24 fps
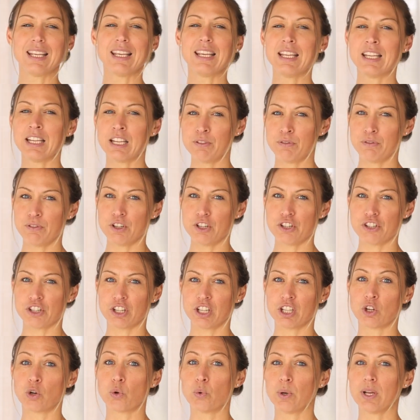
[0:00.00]

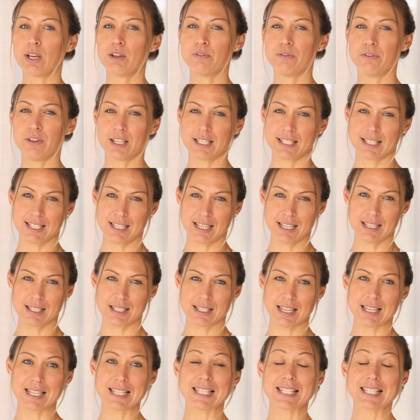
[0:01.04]
inefficient quick fixes